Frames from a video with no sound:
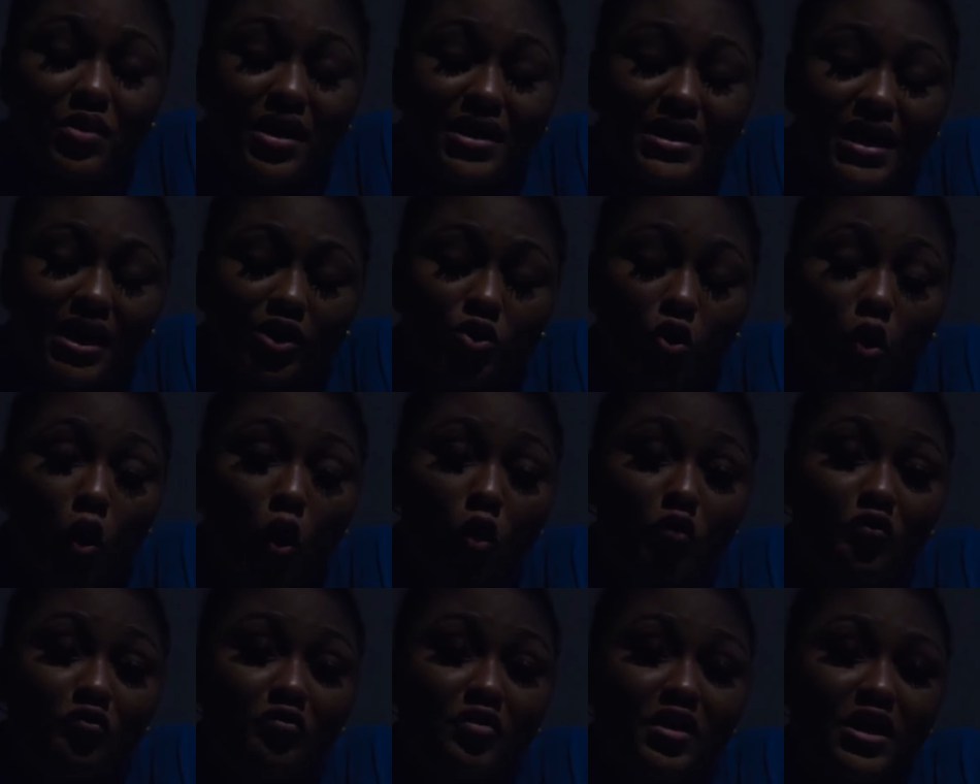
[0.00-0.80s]
well that
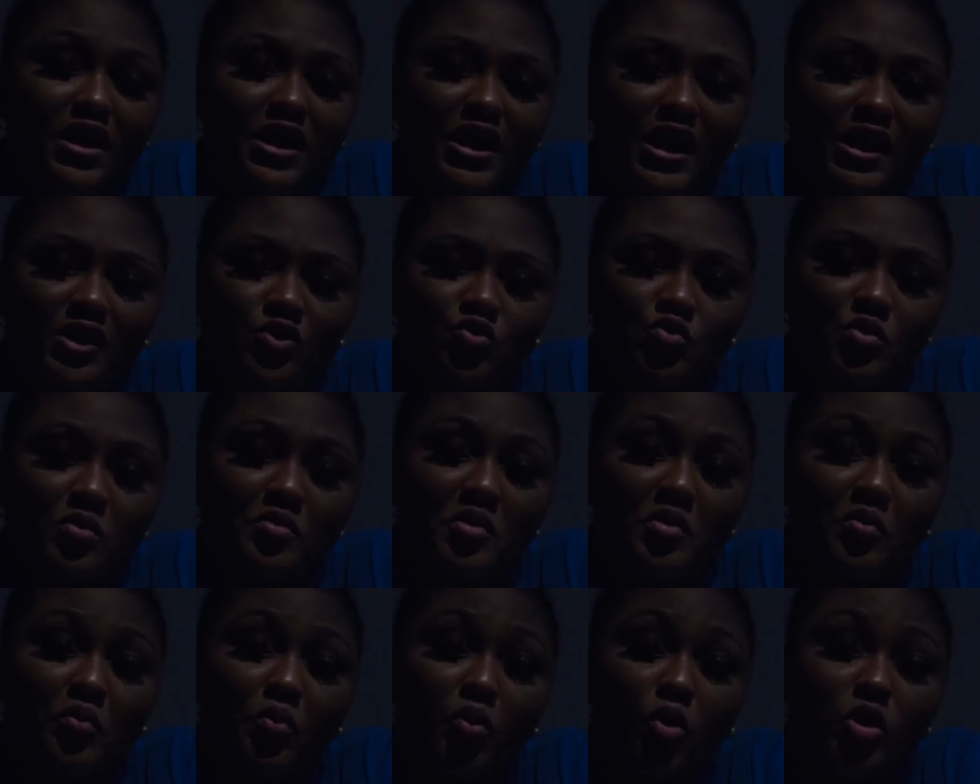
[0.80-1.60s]
all fingers will
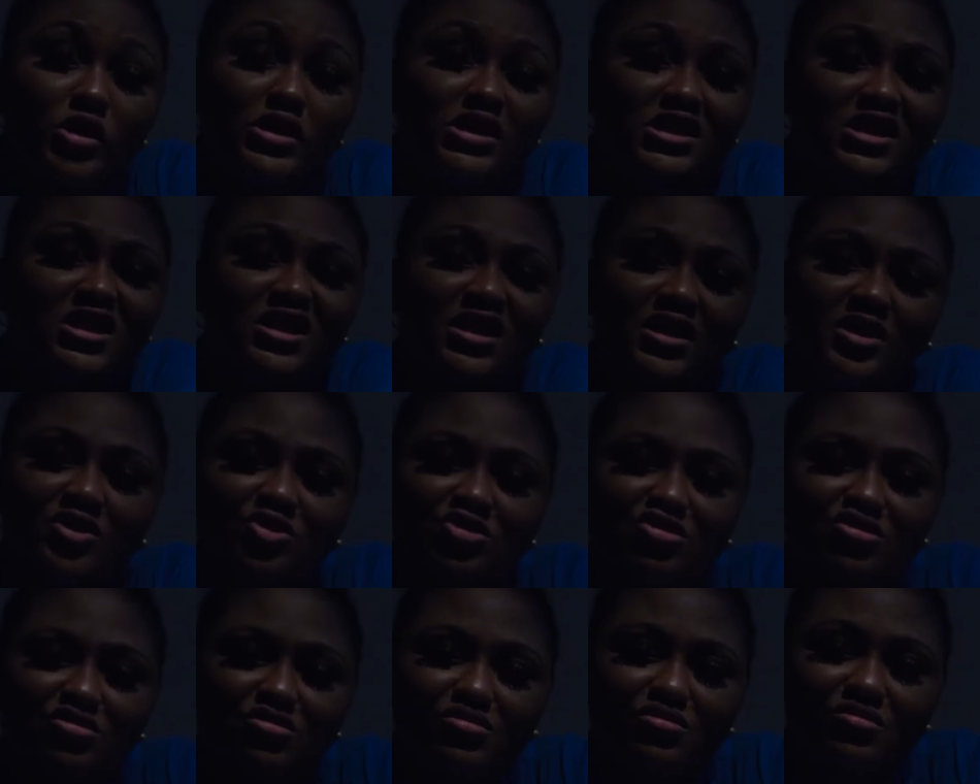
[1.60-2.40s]
be pointing
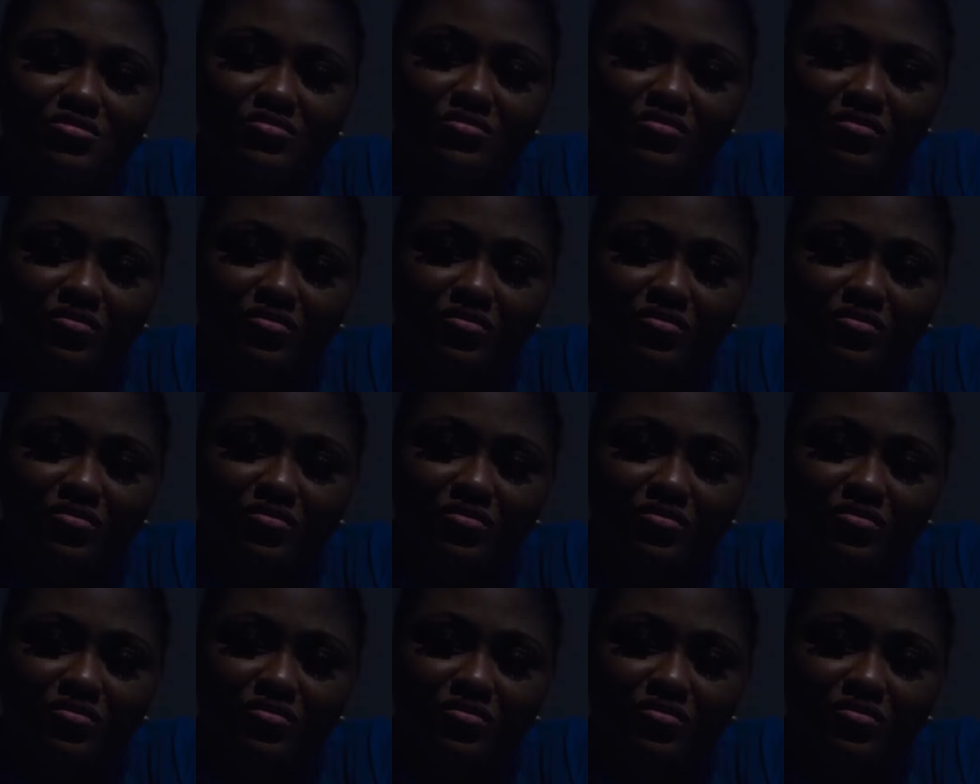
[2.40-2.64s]
at you.